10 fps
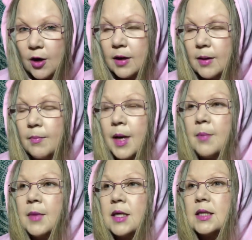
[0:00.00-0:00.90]
and it
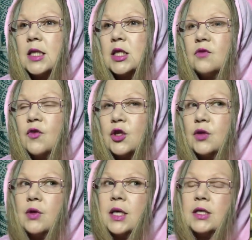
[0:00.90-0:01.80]
might make sense for
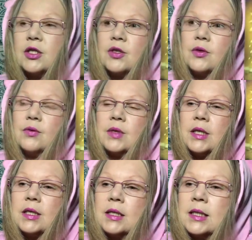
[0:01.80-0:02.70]
you guys too,
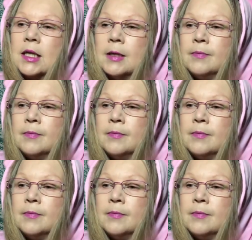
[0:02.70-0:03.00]
is